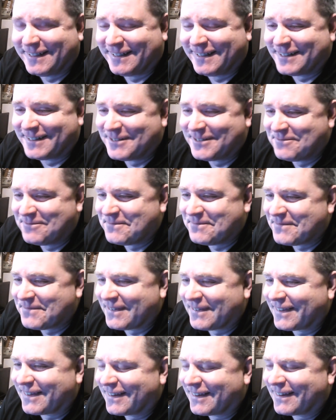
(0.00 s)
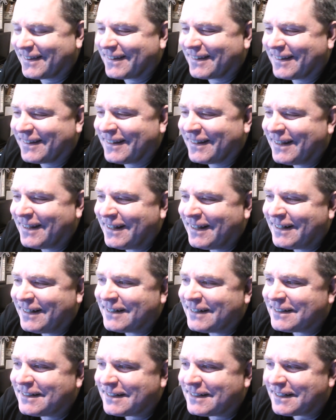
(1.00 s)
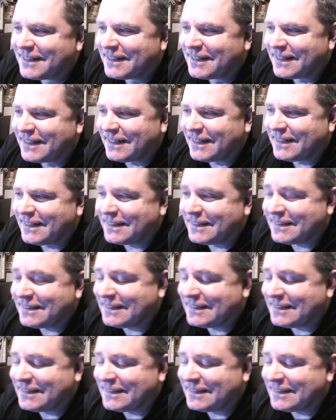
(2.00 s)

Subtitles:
Nobody speaks.